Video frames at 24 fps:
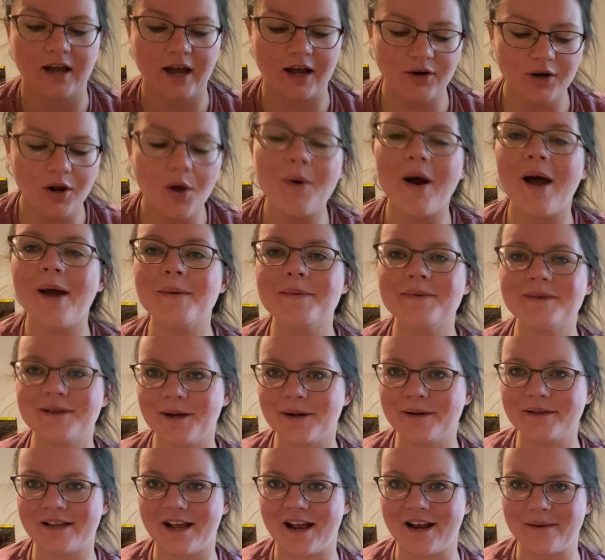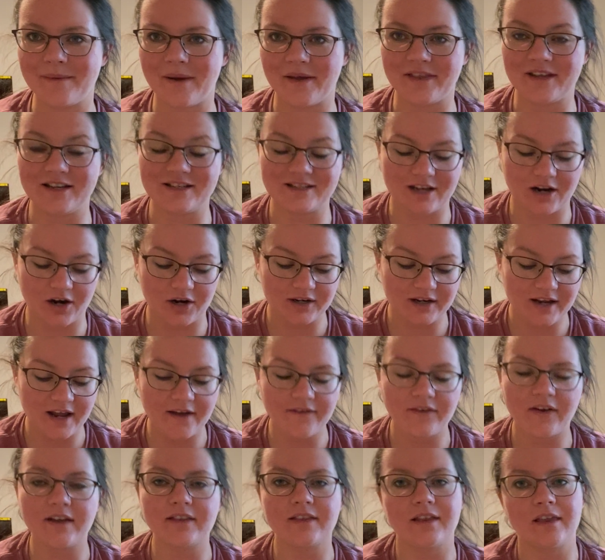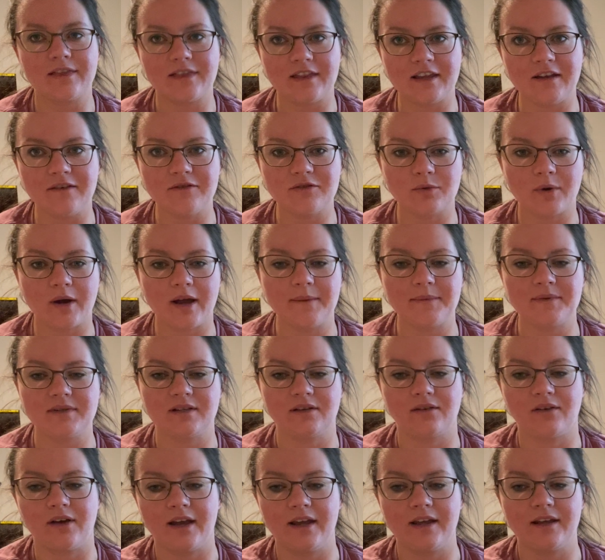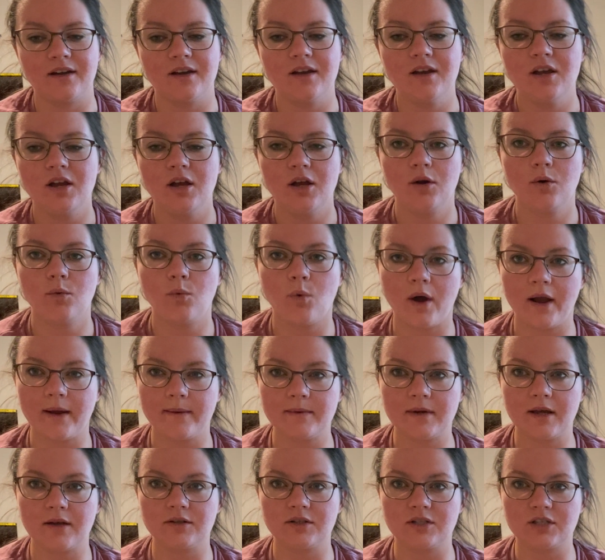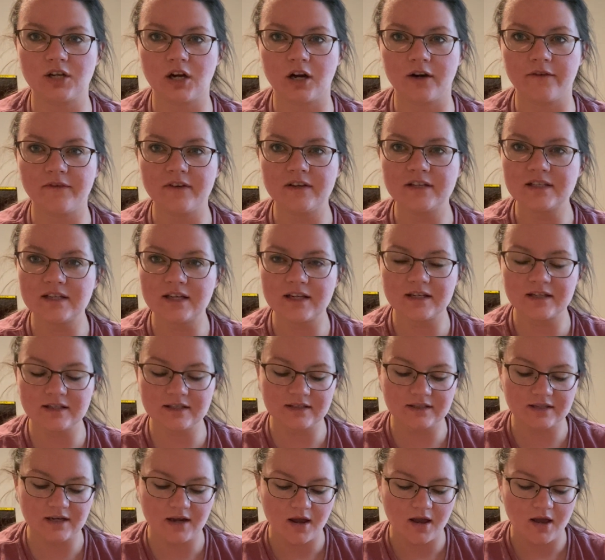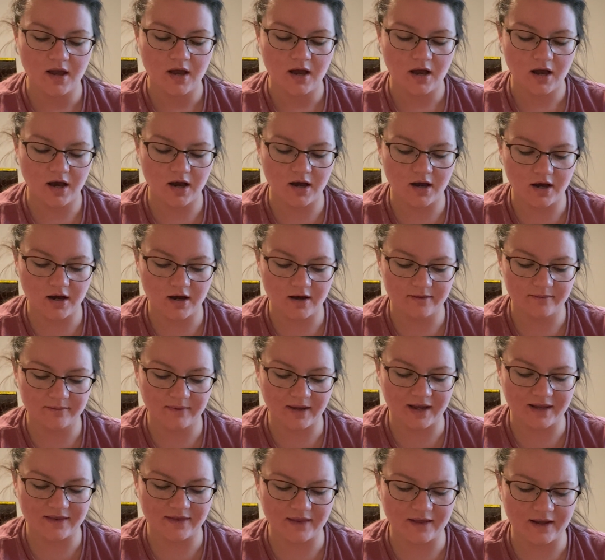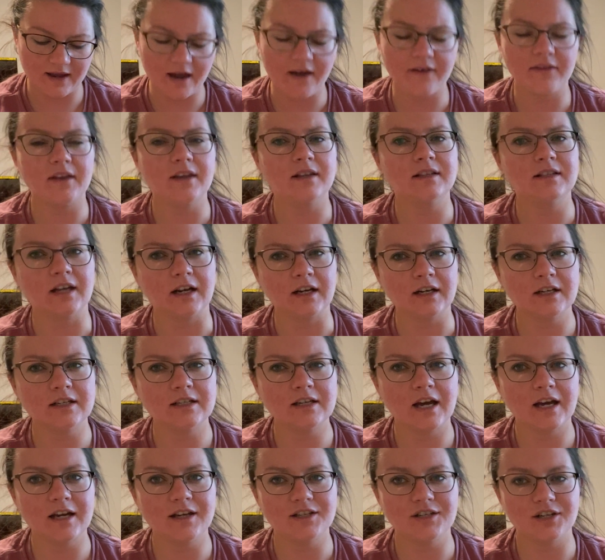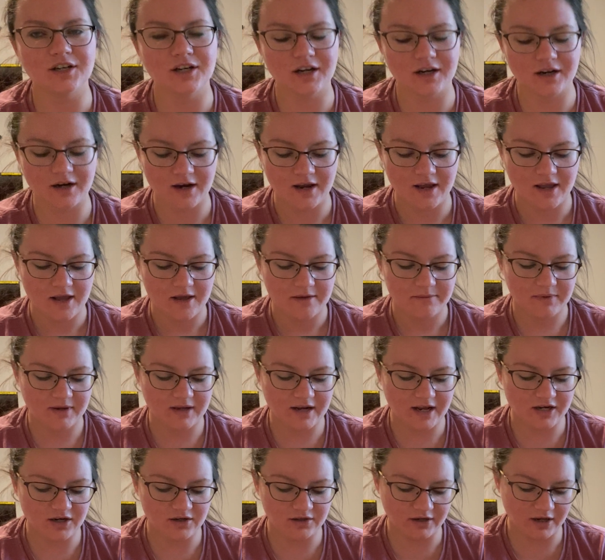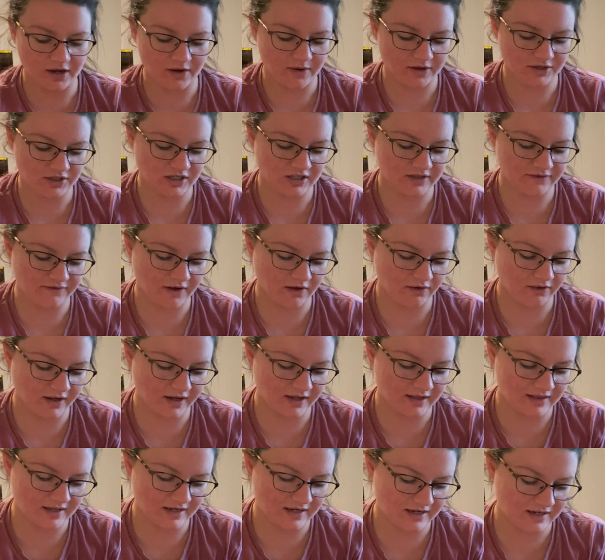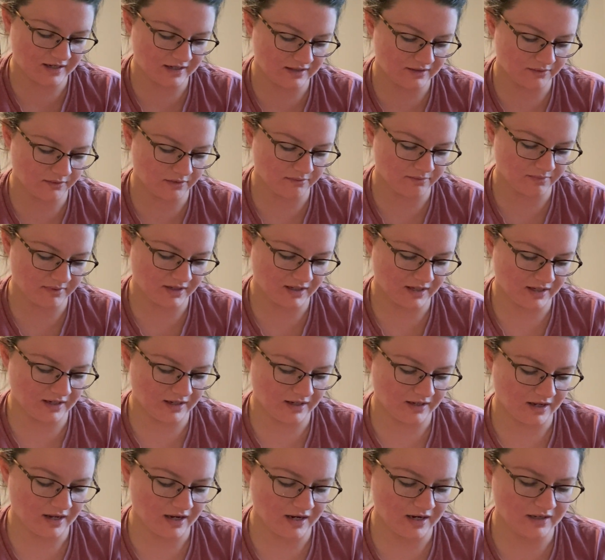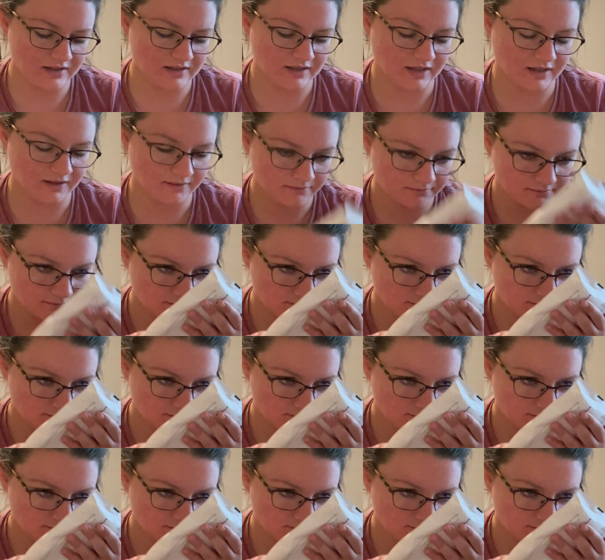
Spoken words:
I don't know why I'm so excited about these. They already have like the Thieves wipes to like wipe down surfaces. And then they have the sanitizer, but I don't know. I just felt like these would be handy.